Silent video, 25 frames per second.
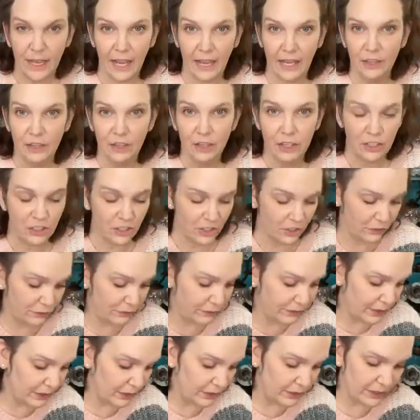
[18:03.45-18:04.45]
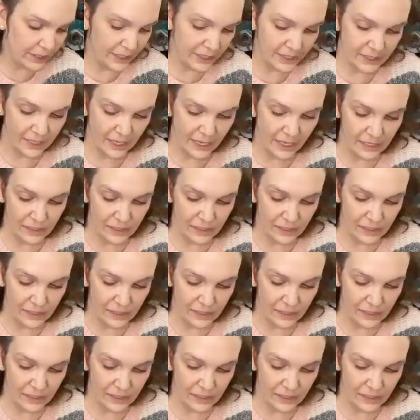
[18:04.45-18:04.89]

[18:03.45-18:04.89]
And you could just fill this